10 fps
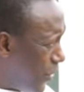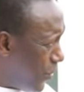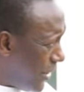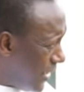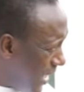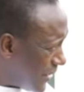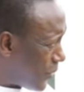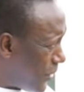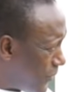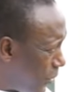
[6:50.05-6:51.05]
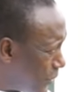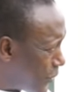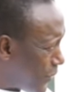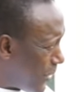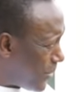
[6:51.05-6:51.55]
we, yes, we've
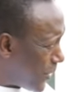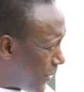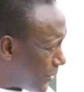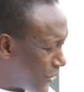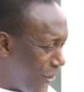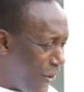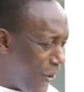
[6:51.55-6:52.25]
gone through the periods